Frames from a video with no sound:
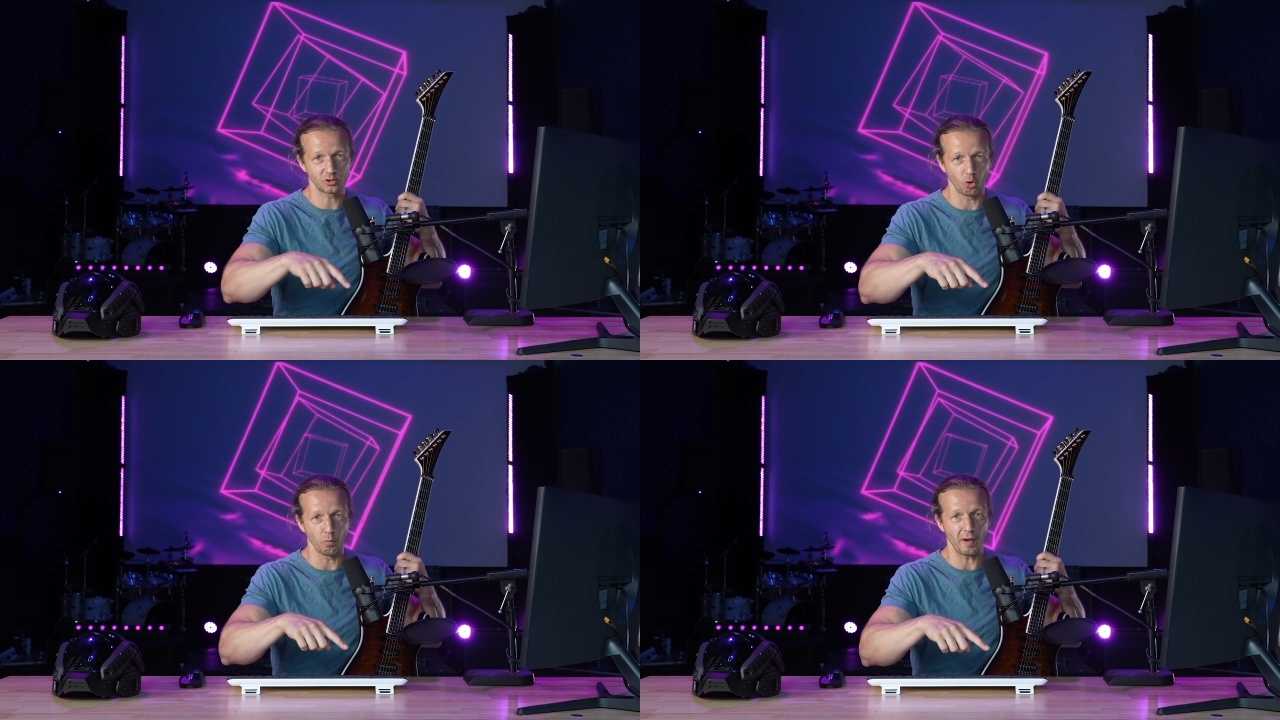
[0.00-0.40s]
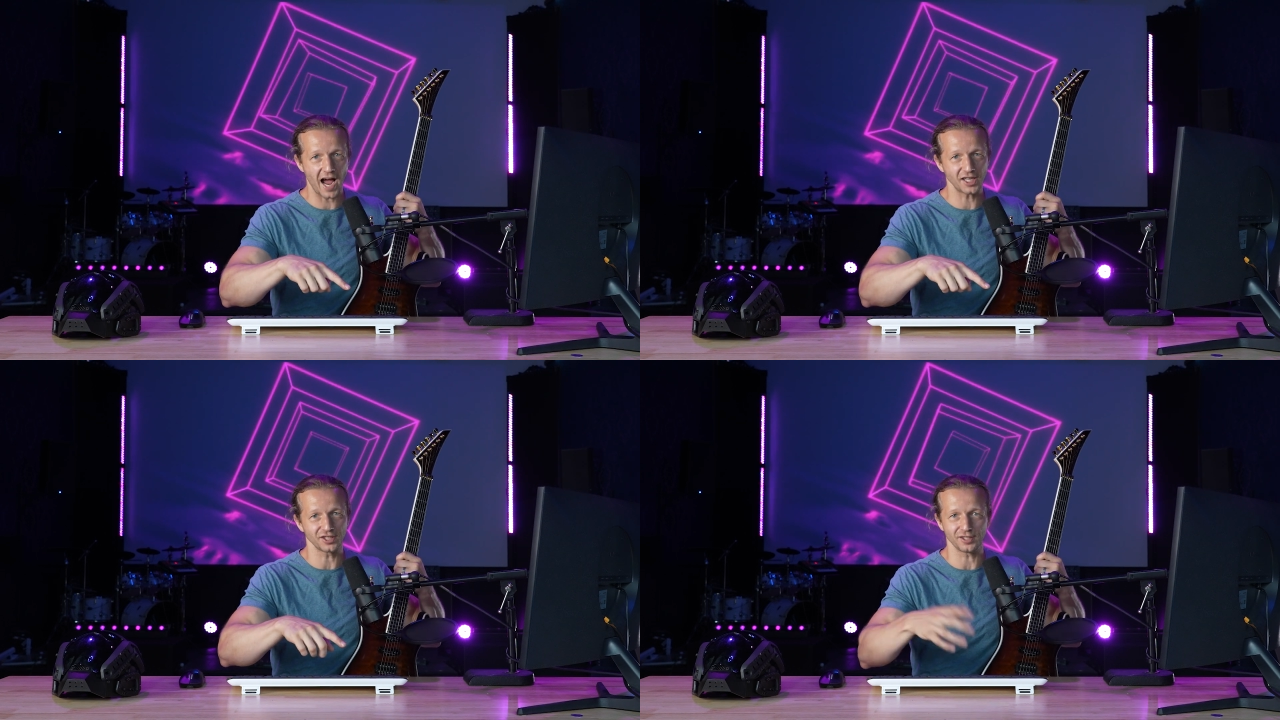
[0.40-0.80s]
cool
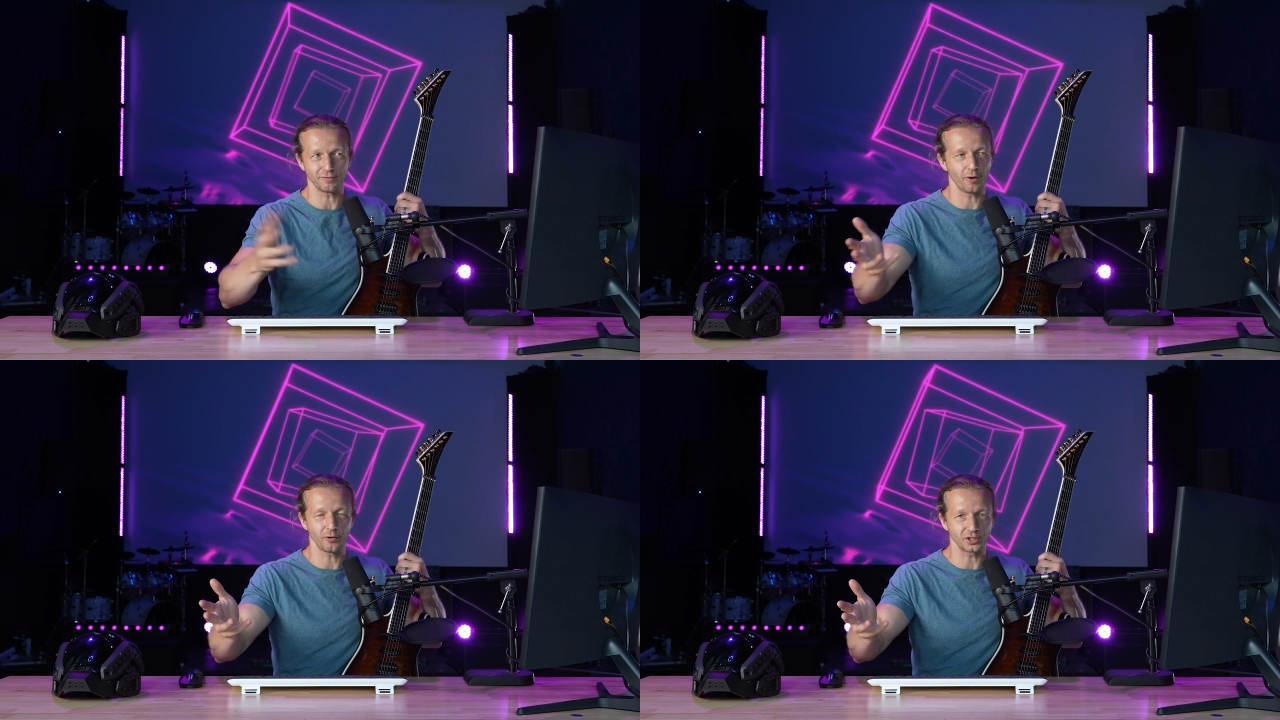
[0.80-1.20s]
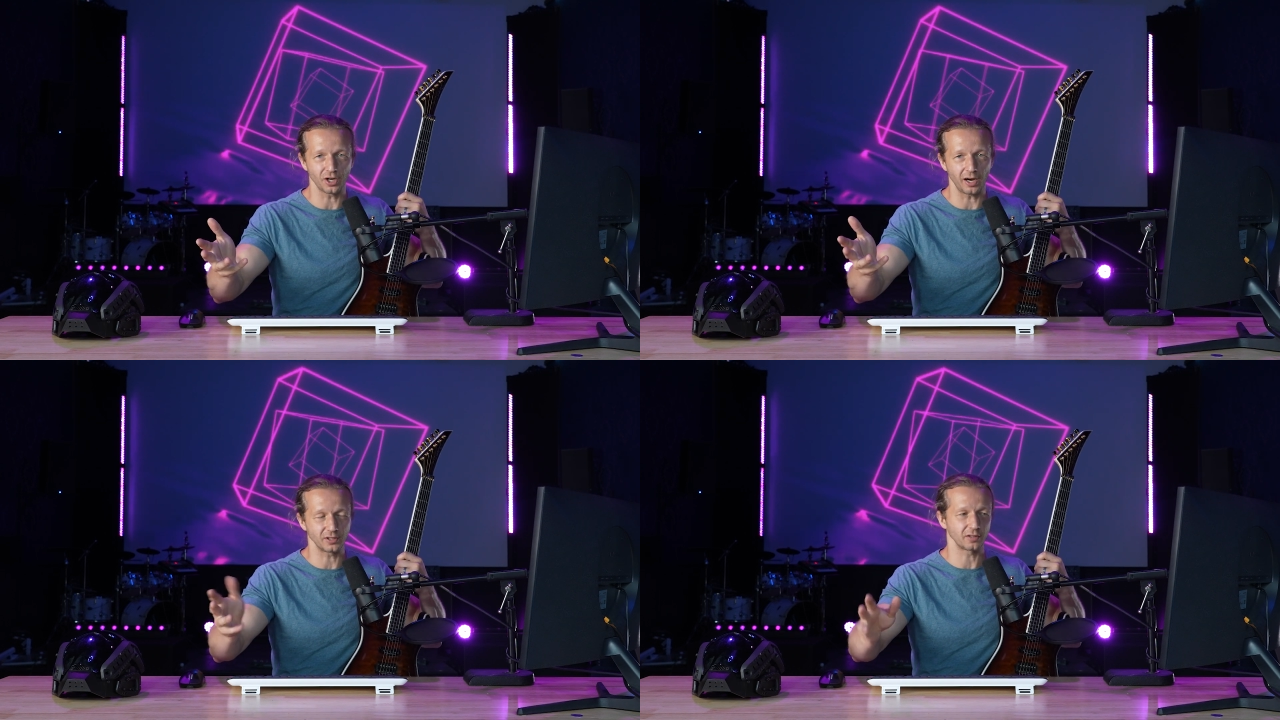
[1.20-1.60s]
badges in
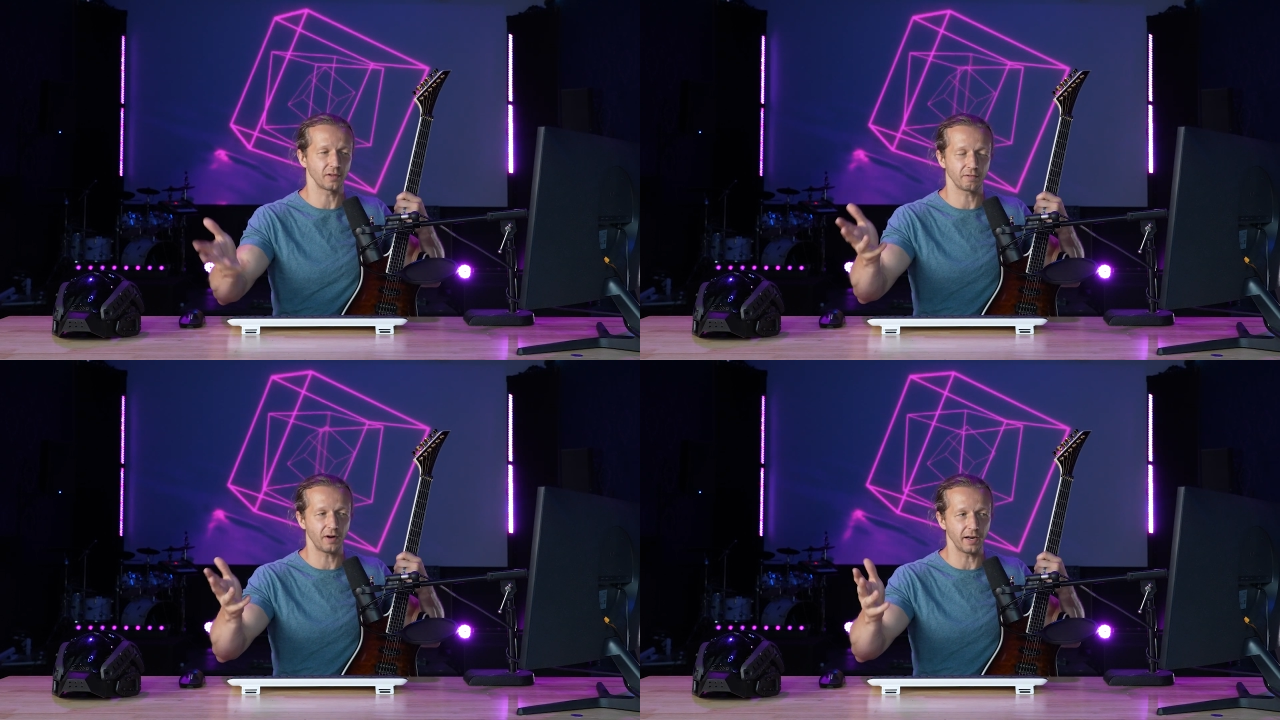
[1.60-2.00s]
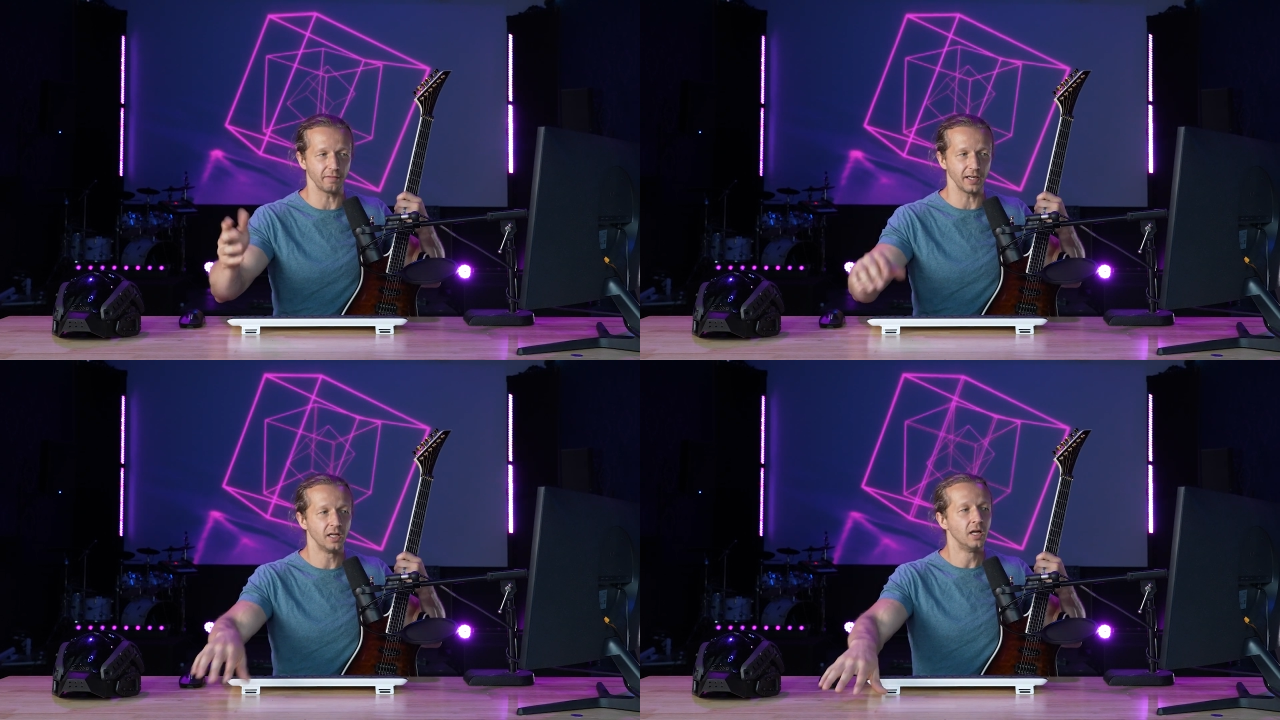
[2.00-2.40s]
Photoshop just for the fun
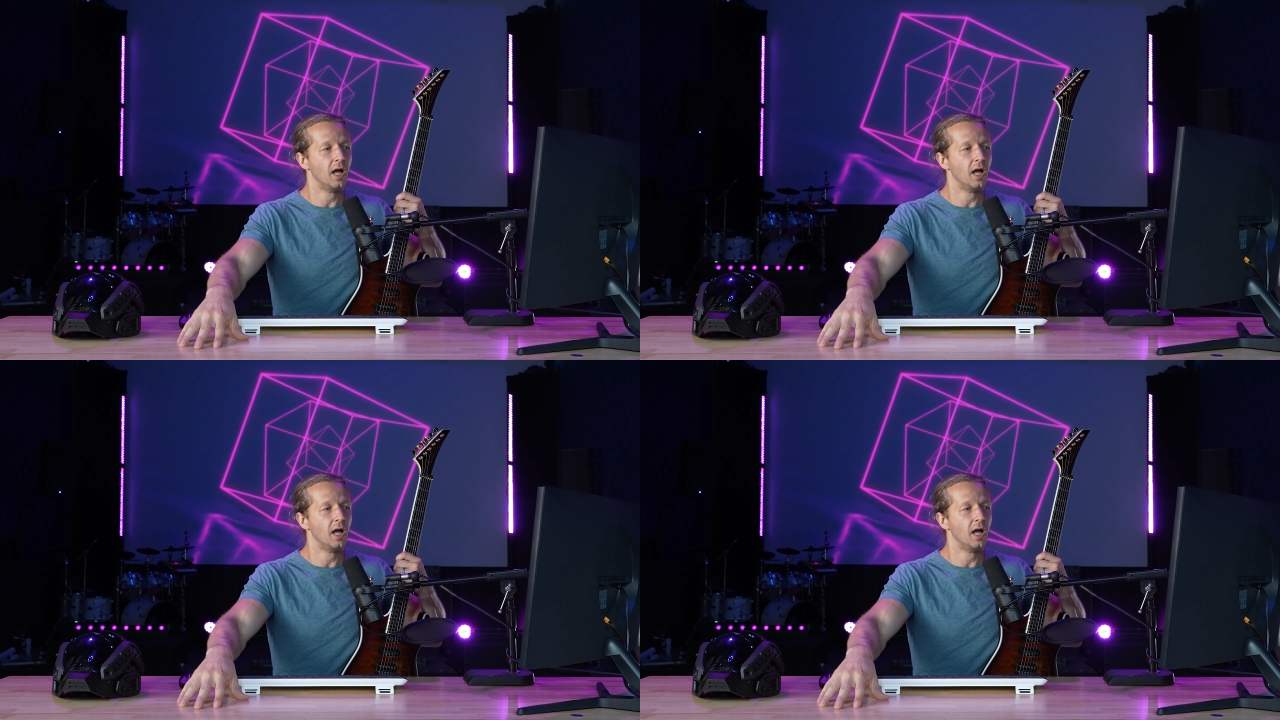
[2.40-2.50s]
of it.